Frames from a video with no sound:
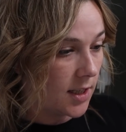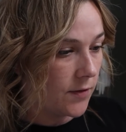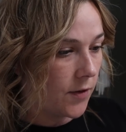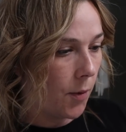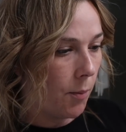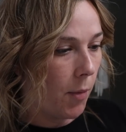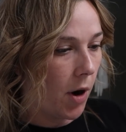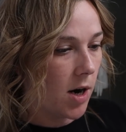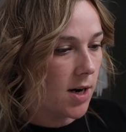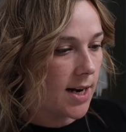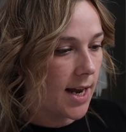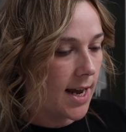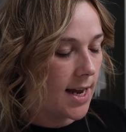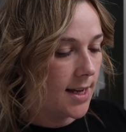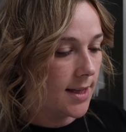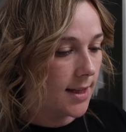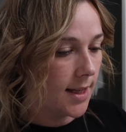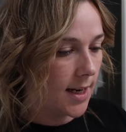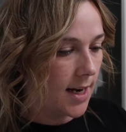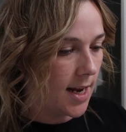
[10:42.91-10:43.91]
from Marc
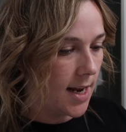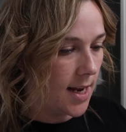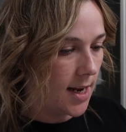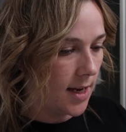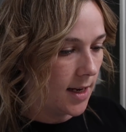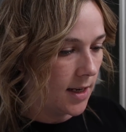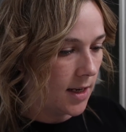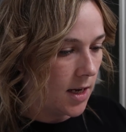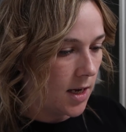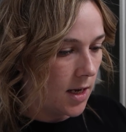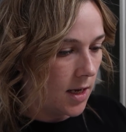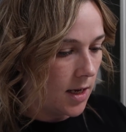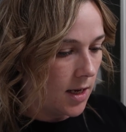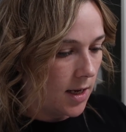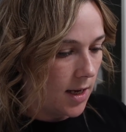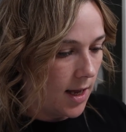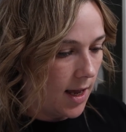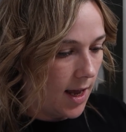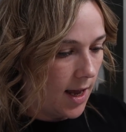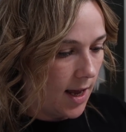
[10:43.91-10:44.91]
Anthony,
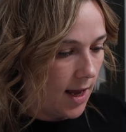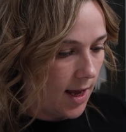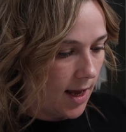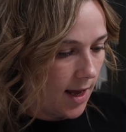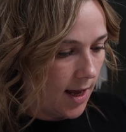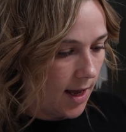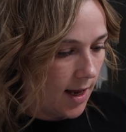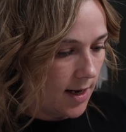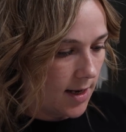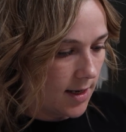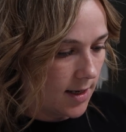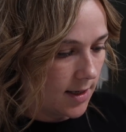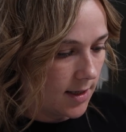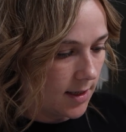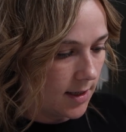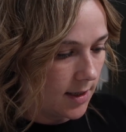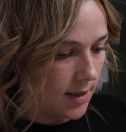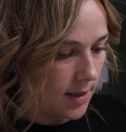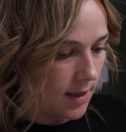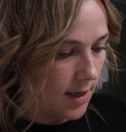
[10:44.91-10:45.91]

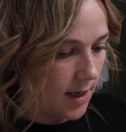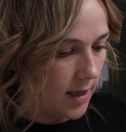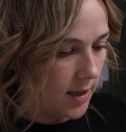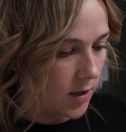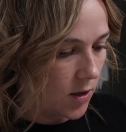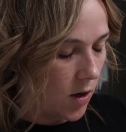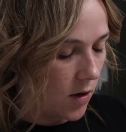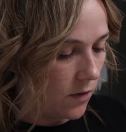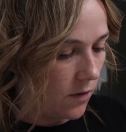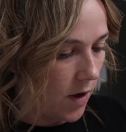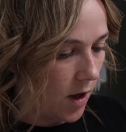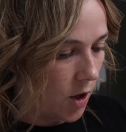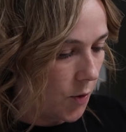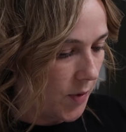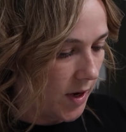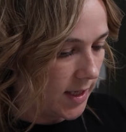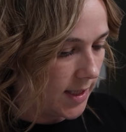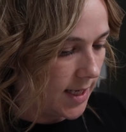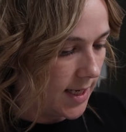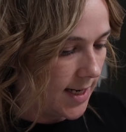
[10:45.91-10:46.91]
and it's called
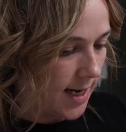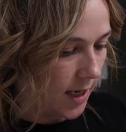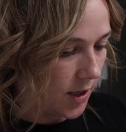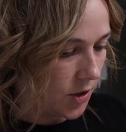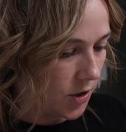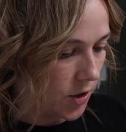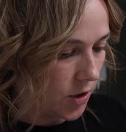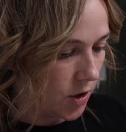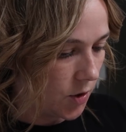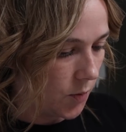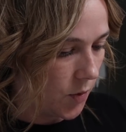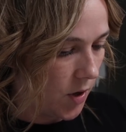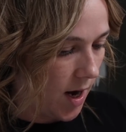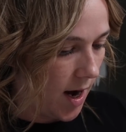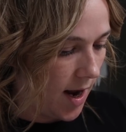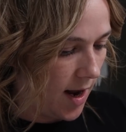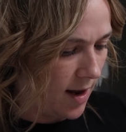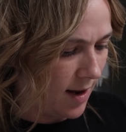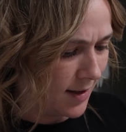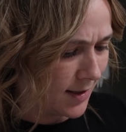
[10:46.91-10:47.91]
Volumizing Texture Spray.